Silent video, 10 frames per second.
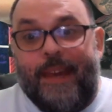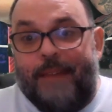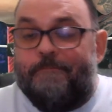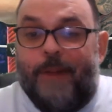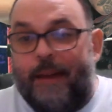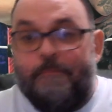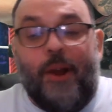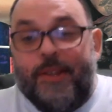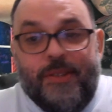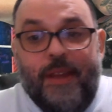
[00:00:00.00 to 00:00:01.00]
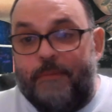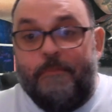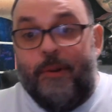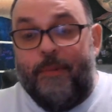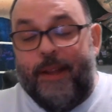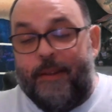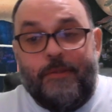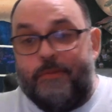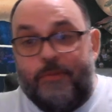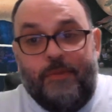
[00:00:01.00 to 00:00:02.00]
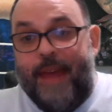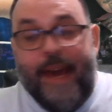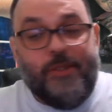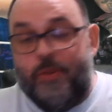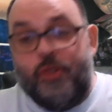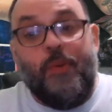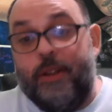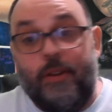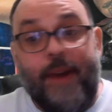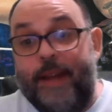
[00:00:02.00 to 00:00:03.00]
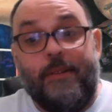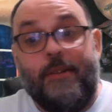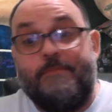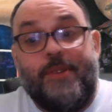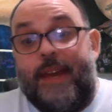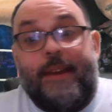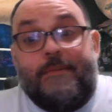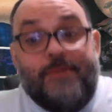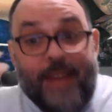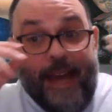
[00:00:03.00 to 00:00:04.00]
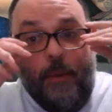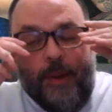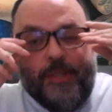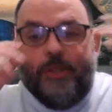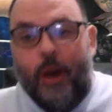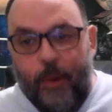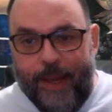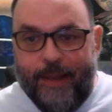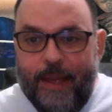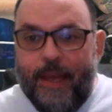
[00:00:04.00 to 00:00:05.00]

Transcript: And Bronson even went on X or Twitter later saying he was sad he wasn't going.